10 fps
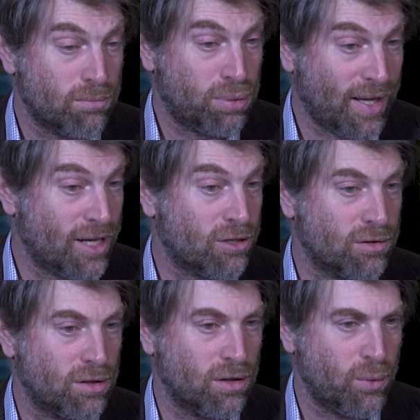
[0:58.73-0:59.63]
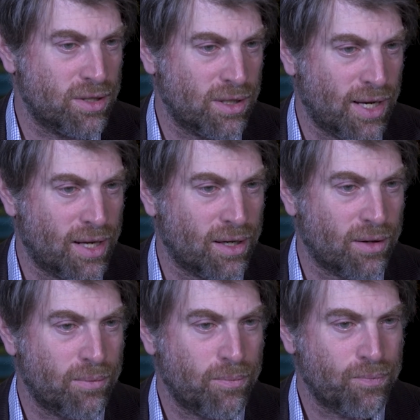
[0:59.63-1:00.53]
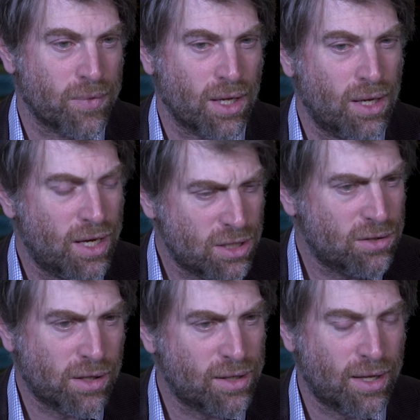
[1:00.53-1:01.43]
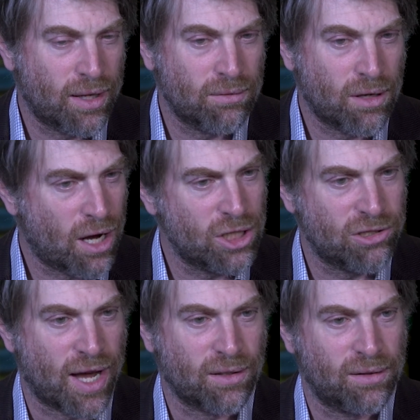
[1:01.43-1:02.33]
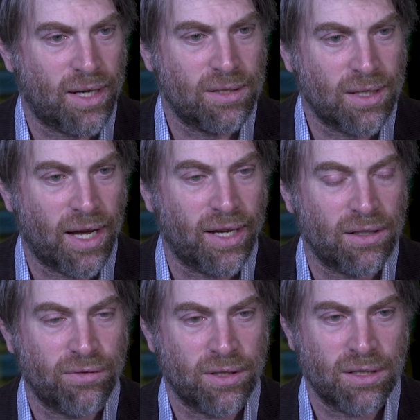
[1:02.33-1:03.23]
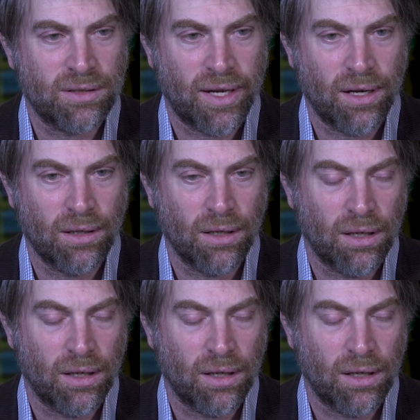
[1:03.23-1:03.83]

planters in Louisiana. And just look at that contract that they signed for the sale